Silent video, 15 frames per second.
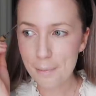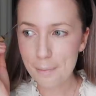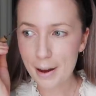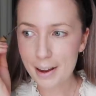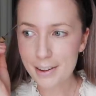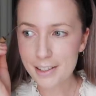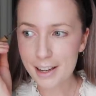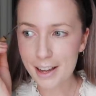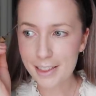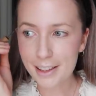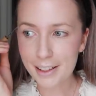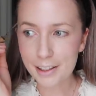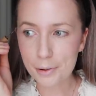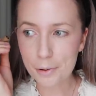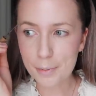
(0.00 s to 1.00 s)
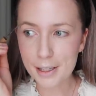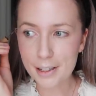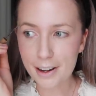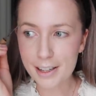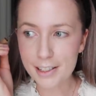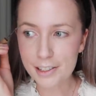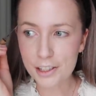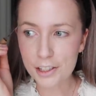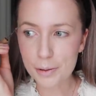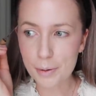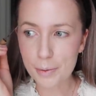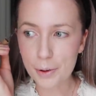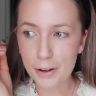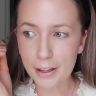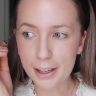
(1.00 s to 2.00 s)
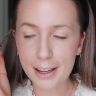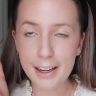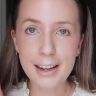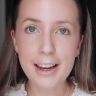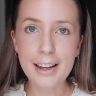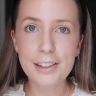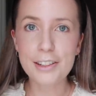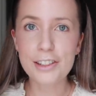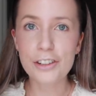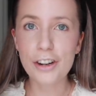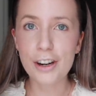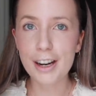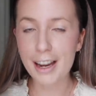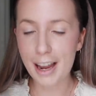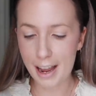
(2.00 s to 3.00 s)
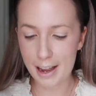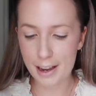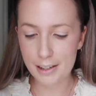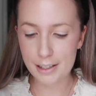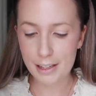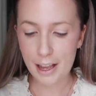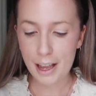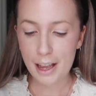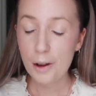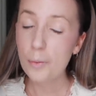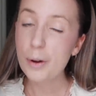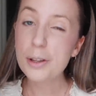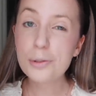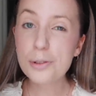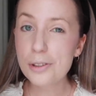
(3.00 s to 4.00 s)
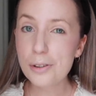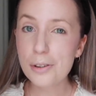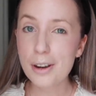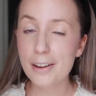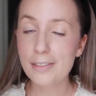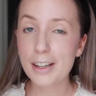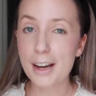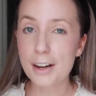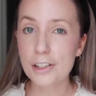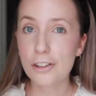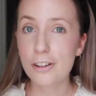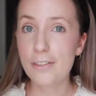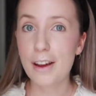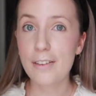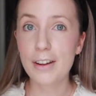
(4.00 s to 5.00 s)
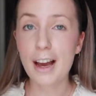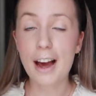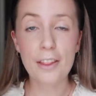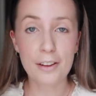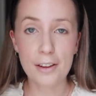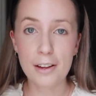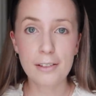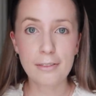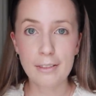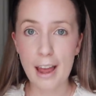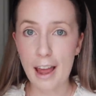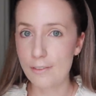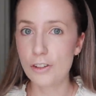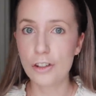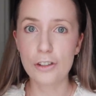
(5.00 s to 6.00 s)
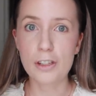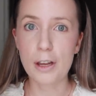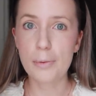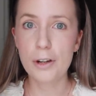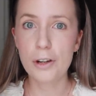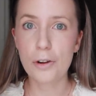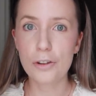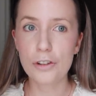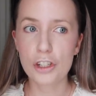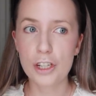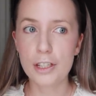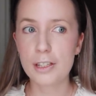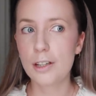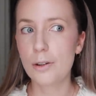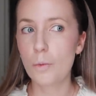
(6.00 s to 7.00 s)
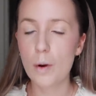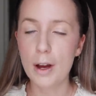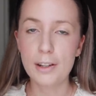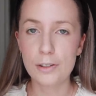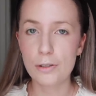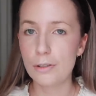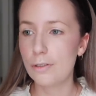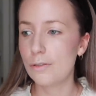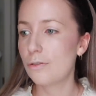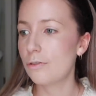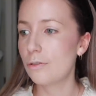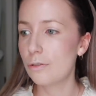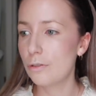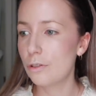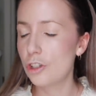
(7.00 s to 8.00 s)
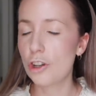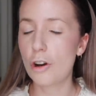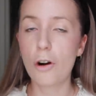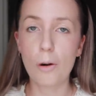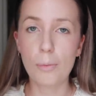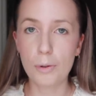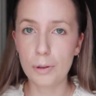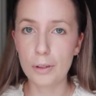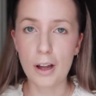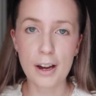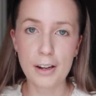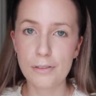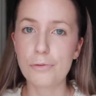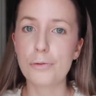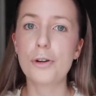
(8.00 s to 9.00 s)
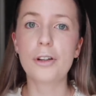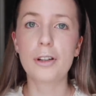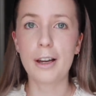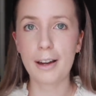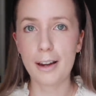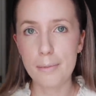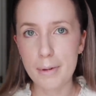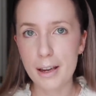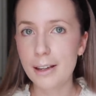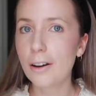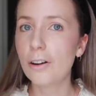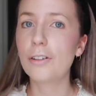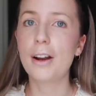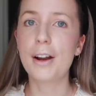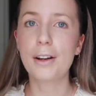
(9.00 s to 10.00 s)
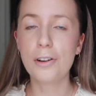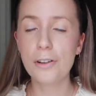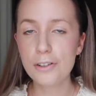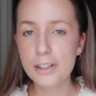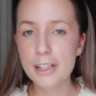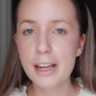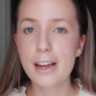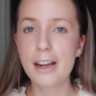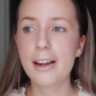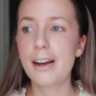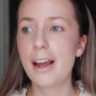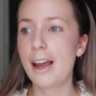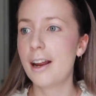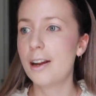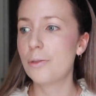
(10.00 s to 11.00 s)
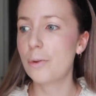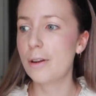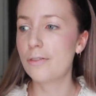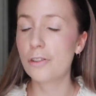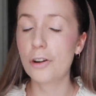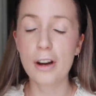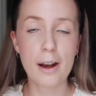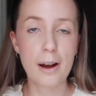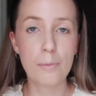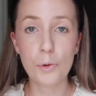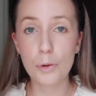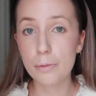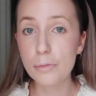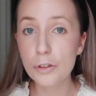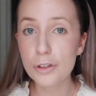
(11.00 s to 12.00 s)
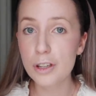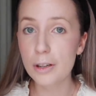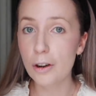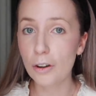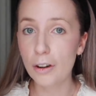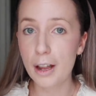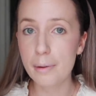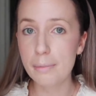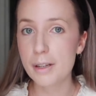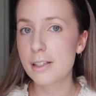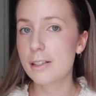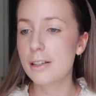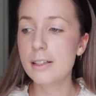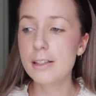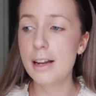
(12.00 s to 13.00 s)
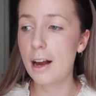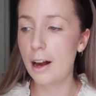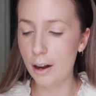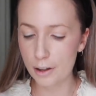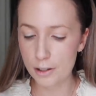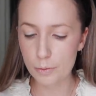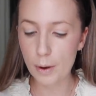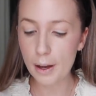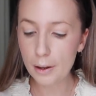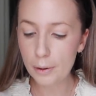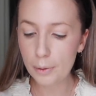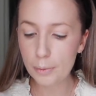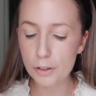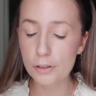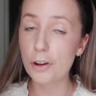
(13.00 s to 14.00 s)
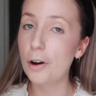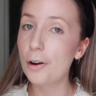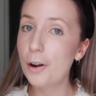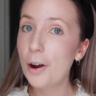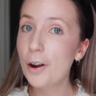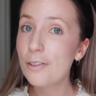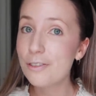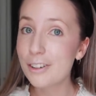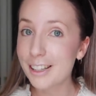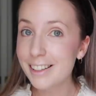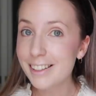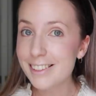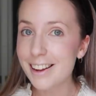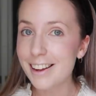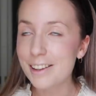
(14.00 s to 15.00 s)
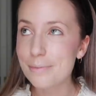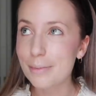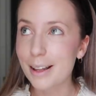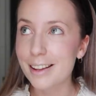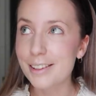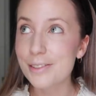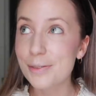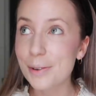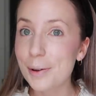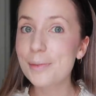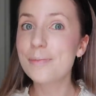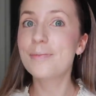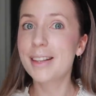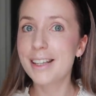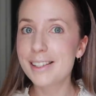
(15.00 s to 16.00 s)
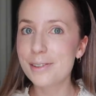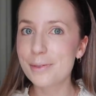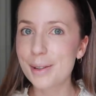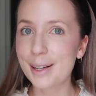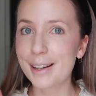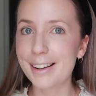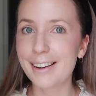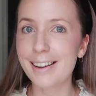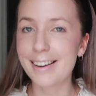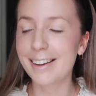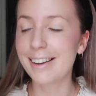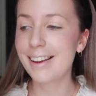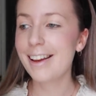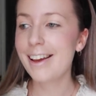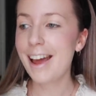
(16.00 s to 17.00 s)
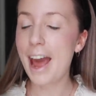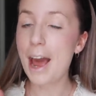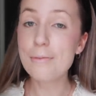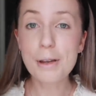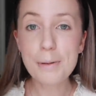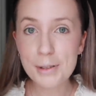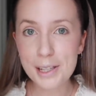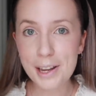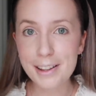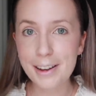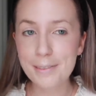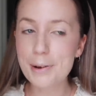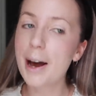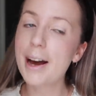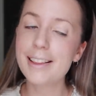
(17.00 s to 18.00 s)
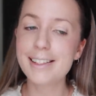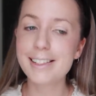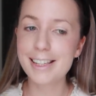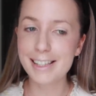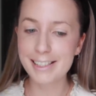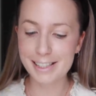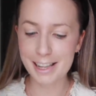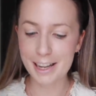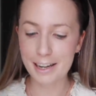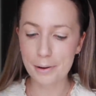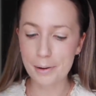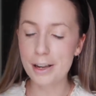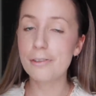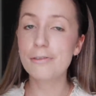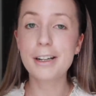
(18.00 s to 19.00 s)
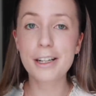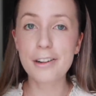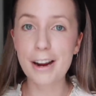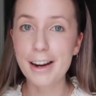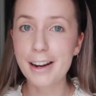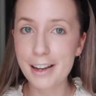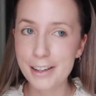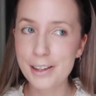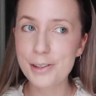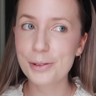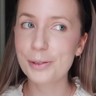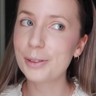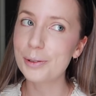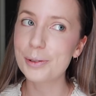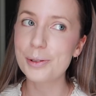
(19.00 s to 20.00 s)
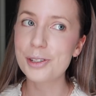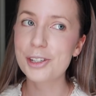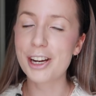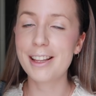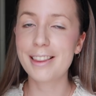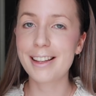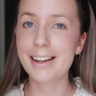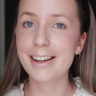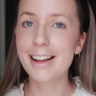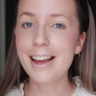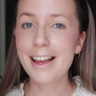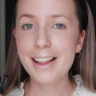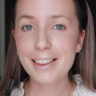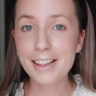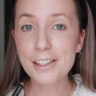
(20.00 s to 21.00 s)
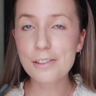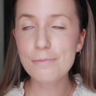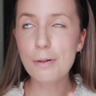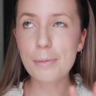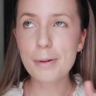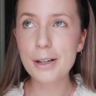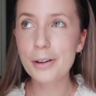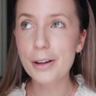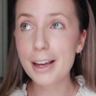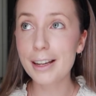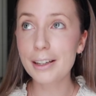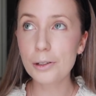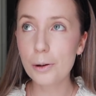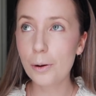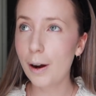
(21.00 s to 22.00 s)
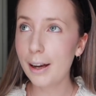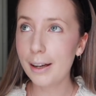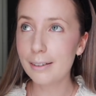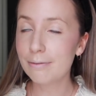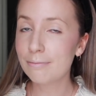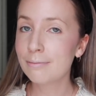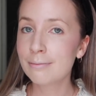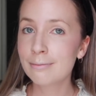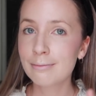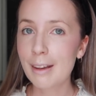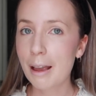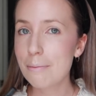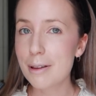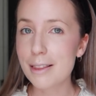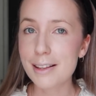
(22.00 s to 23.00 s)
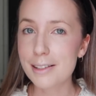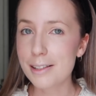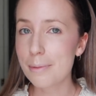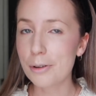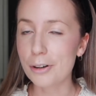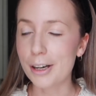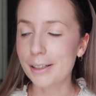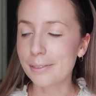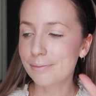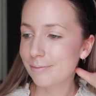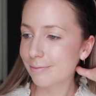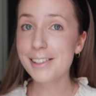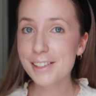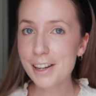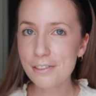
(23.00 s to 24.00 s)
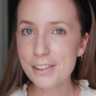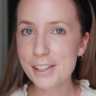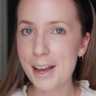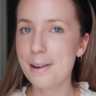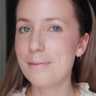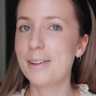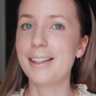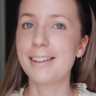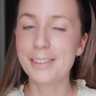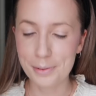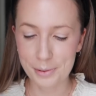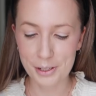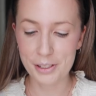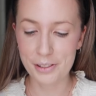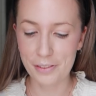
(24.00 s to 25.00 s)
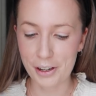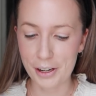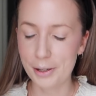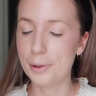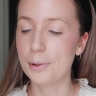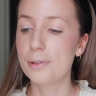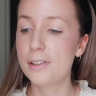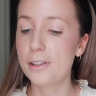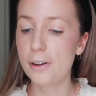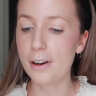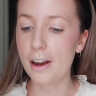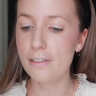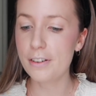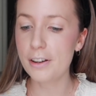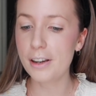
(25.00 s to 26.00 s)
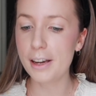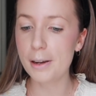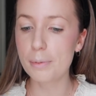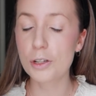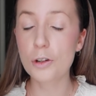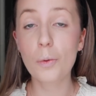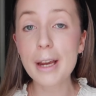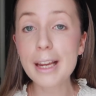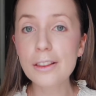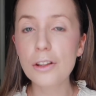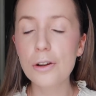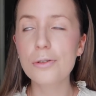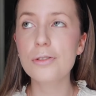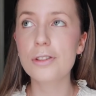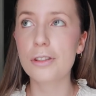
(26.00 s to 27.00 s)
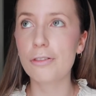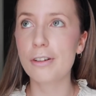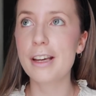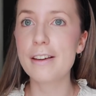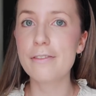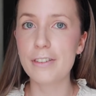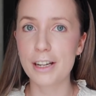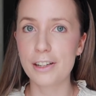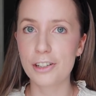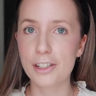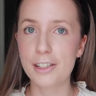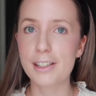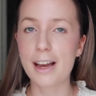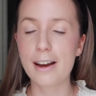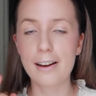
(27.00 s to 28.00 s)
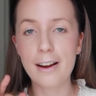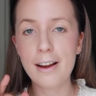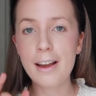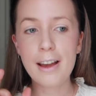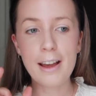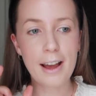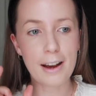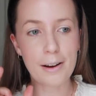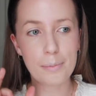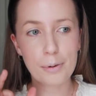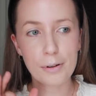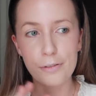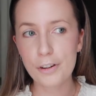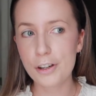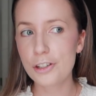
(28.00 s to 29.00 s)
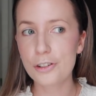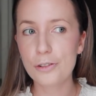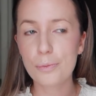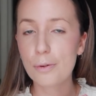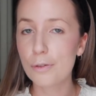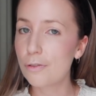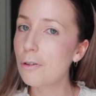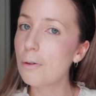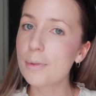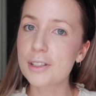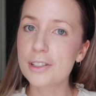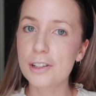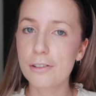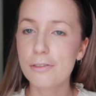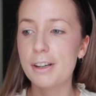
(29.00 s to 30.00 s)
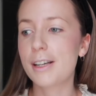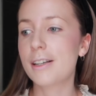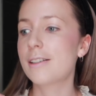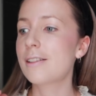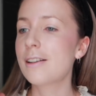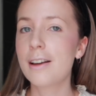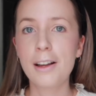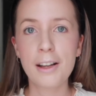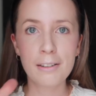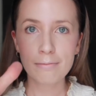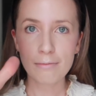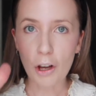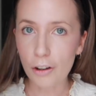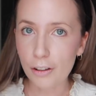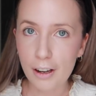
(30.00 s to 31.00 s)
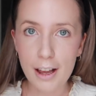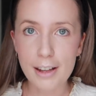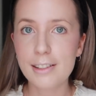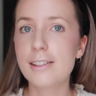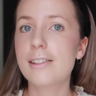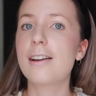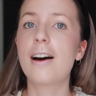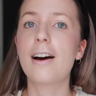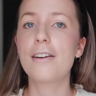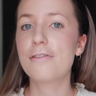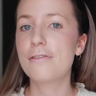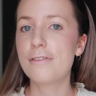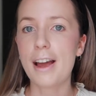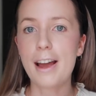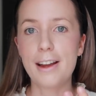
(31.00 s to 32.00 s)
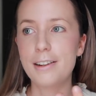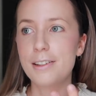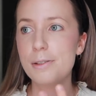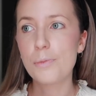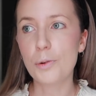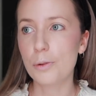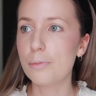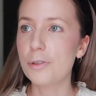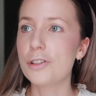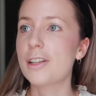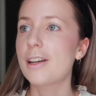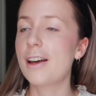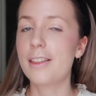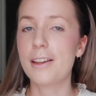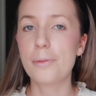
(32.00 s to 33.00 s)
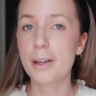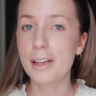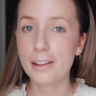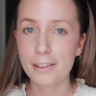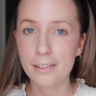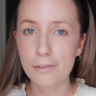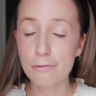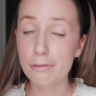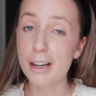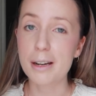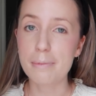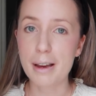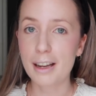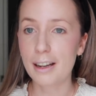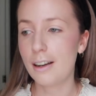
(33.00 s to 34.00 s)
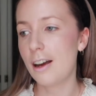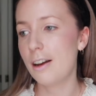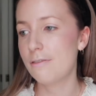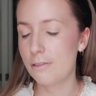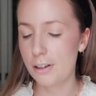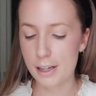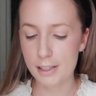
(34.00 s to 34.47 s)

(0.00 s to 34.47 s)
But I think it will be nice just to be working in our industry, and we also have the luxury of having other avenues. Like, we're not just in one sort of job or line of work. Like, I make online content, and we've got our Morton Music online business now as well, which got really exciting plans for. Things are really like happening behind behind the scenes there. Like, we had a really great initial launch, and then things are probably looking a little quiet, but they're simmering. Stuff is happening, which is very cool. So I feel like between those three ventures, our, our professional performance careers, online stuff, and Morton Music, I think we can really make a life for